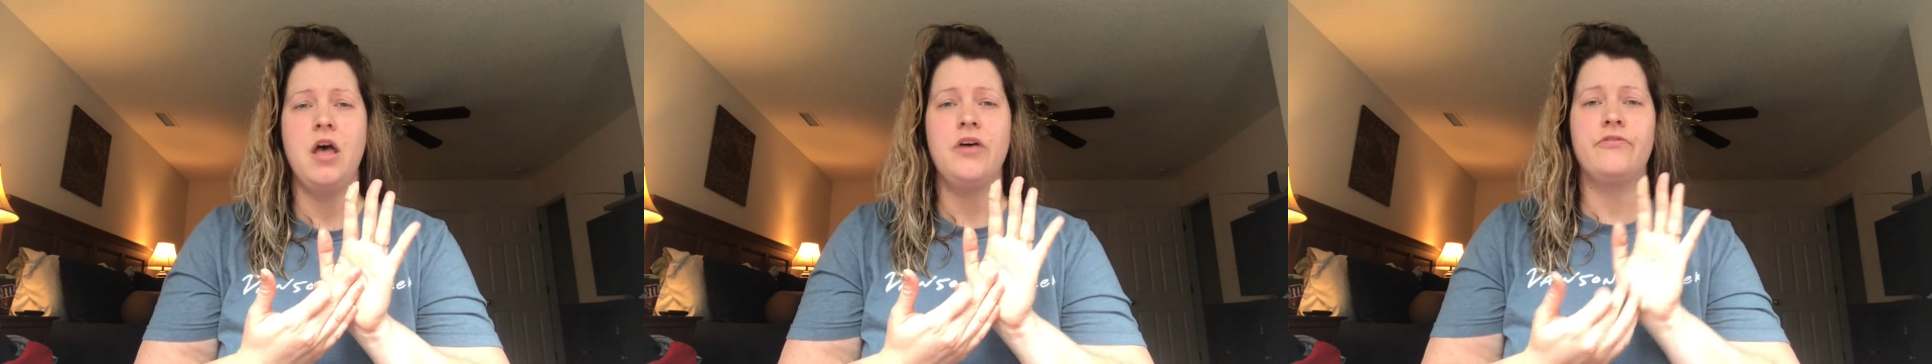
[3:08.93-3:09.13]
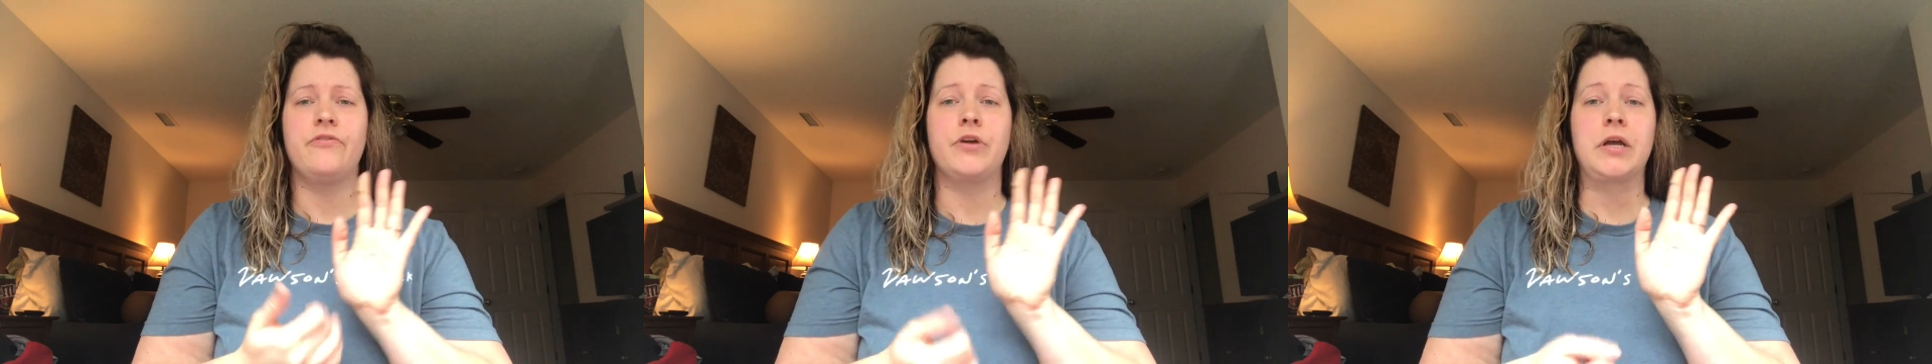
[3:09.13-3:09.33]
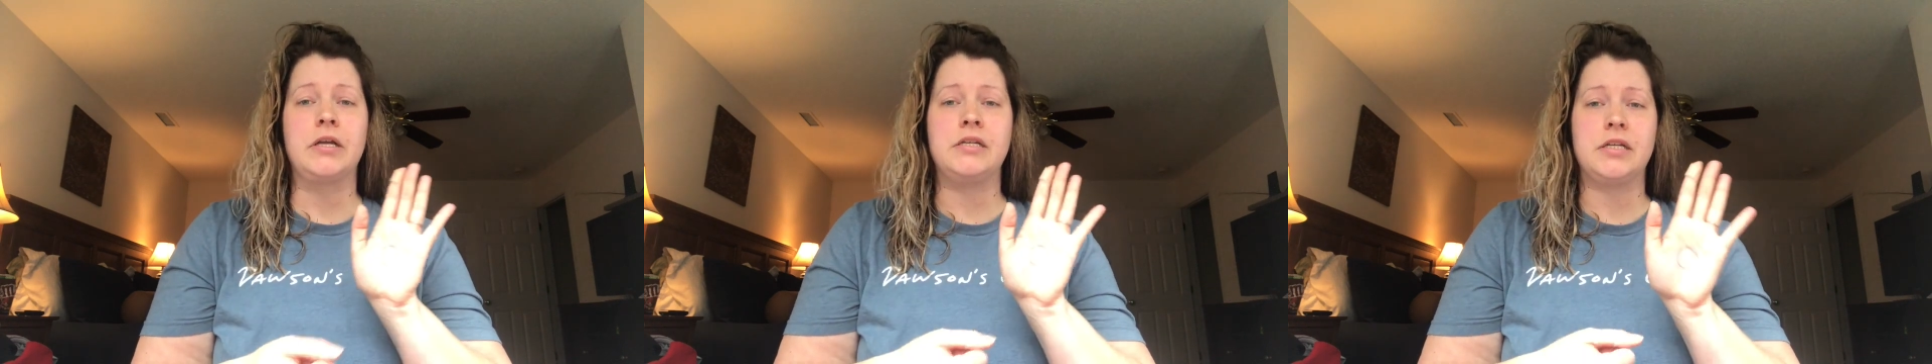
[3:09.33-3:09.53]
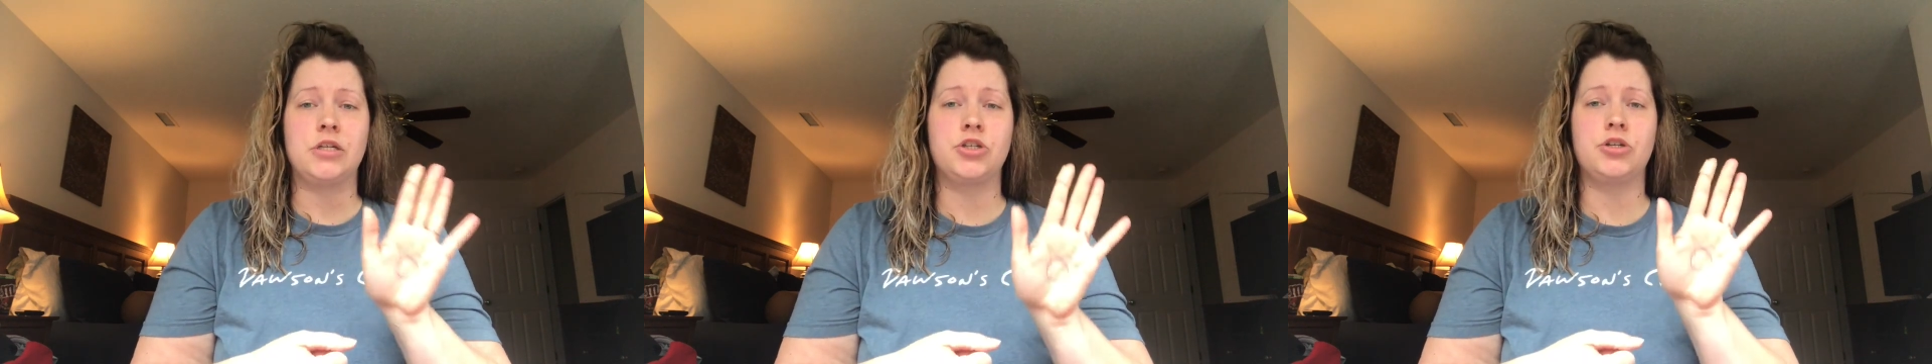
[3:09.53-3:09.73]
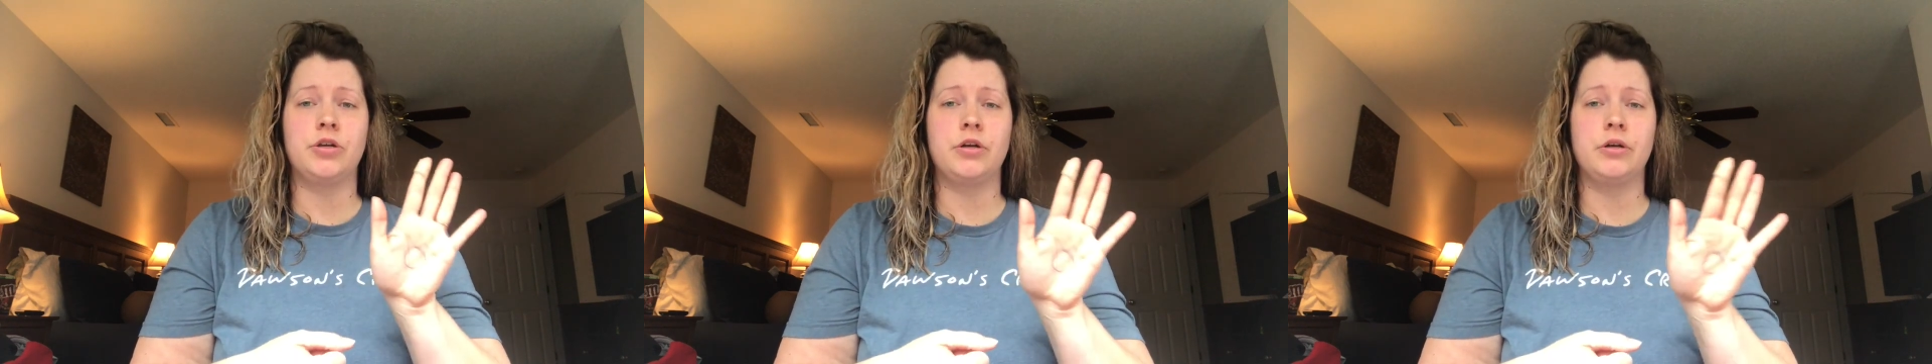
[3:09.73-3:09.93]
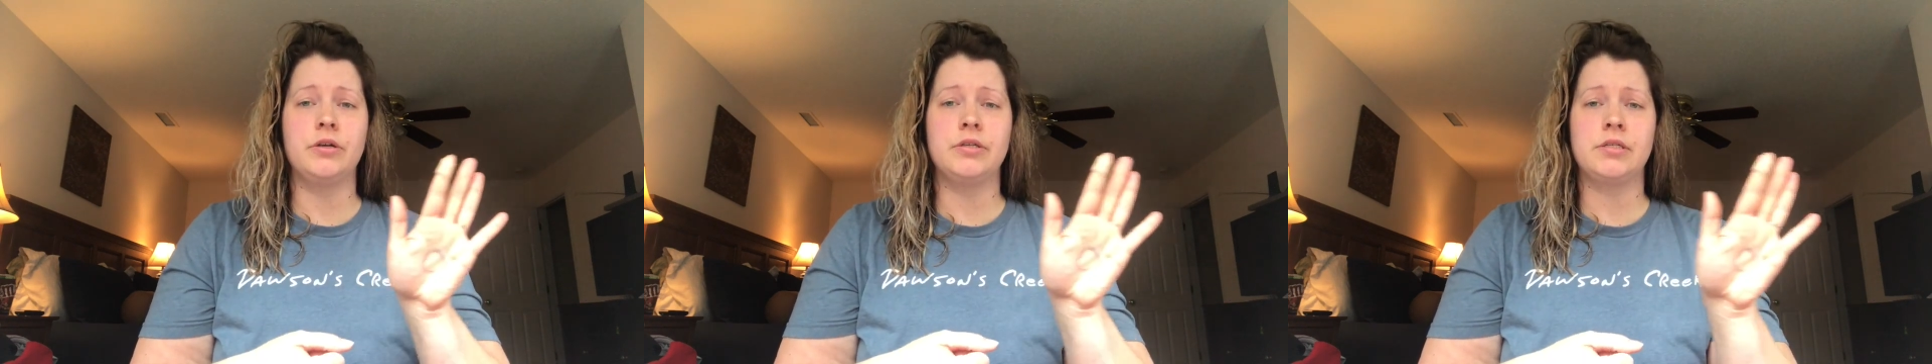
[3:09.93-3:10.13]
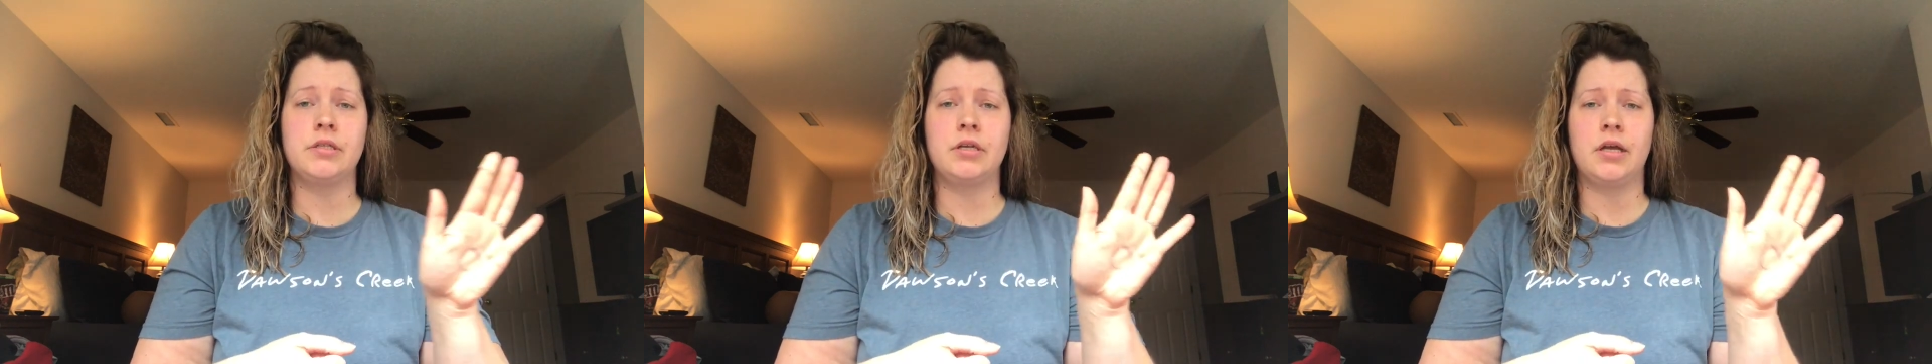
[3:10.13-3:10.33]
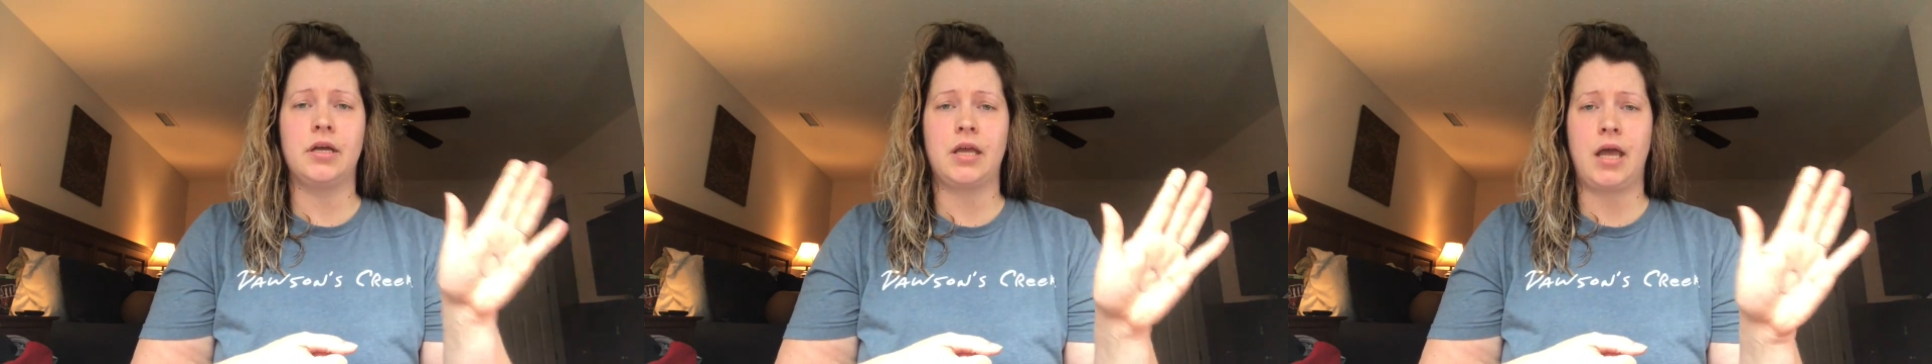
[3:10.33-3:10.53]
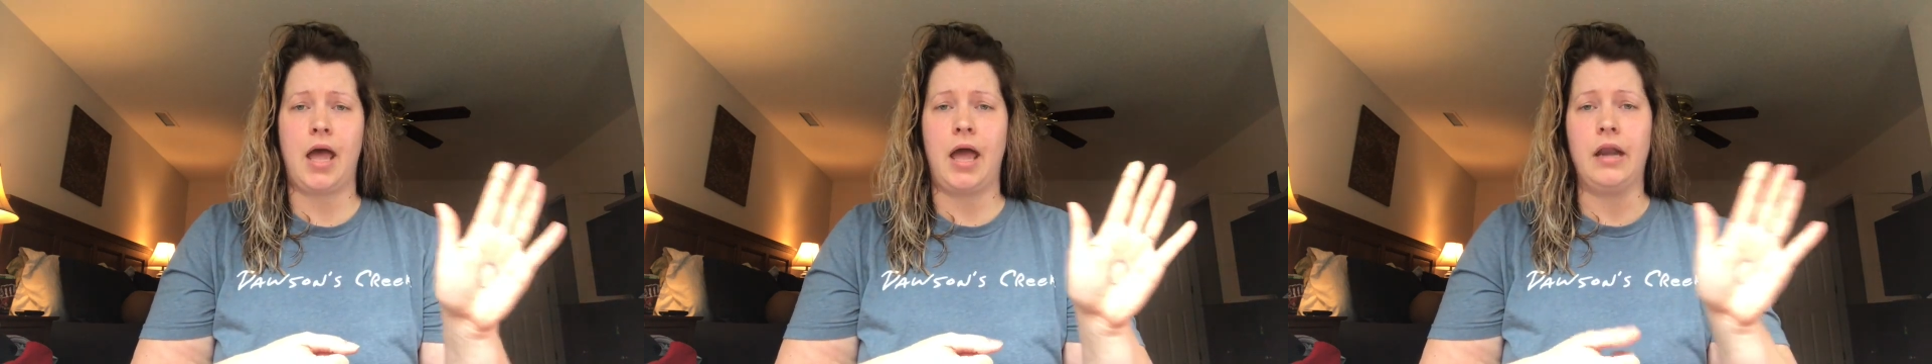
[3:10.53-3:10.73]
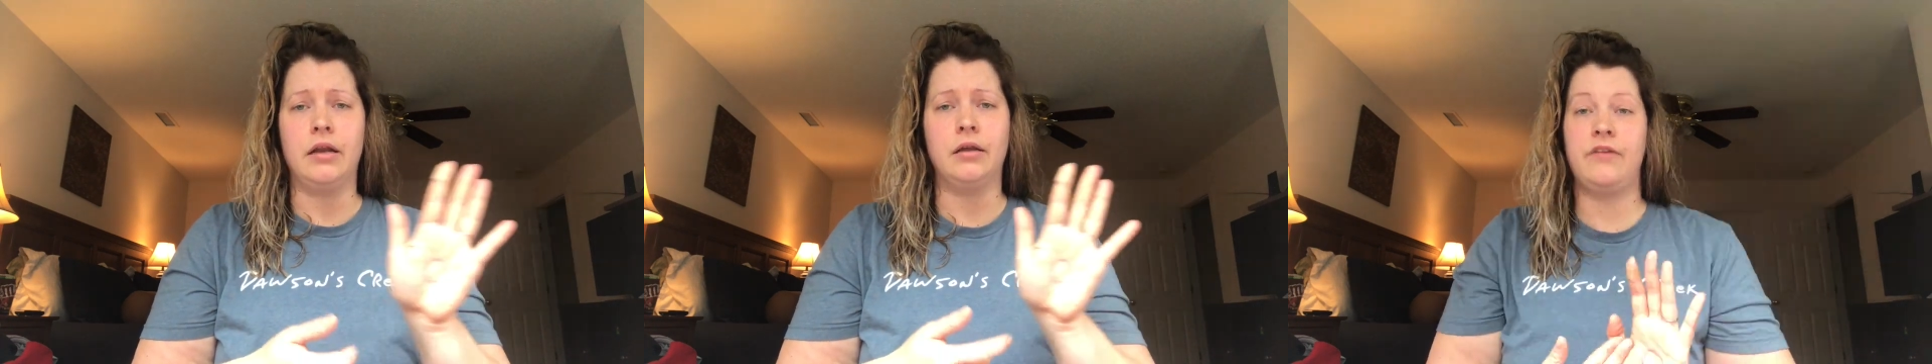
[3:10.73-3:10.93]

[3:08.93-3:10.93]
For conditioners, again,